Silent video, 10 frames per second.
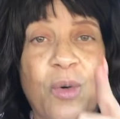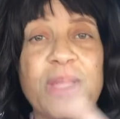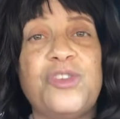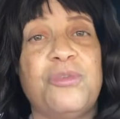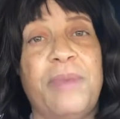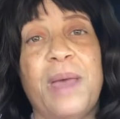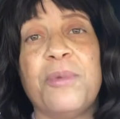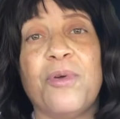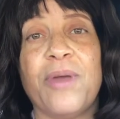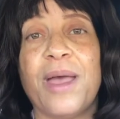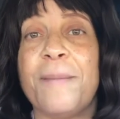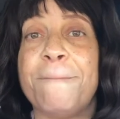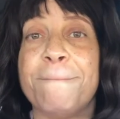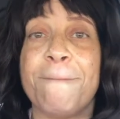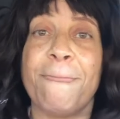get your mammogram.
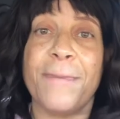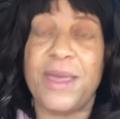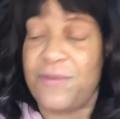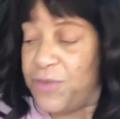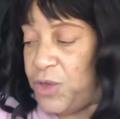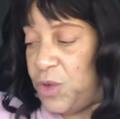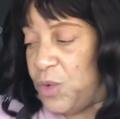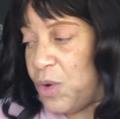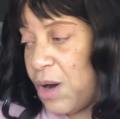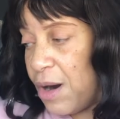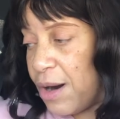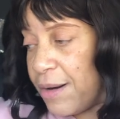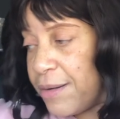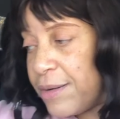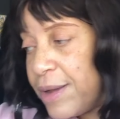If you
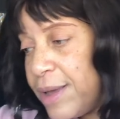are,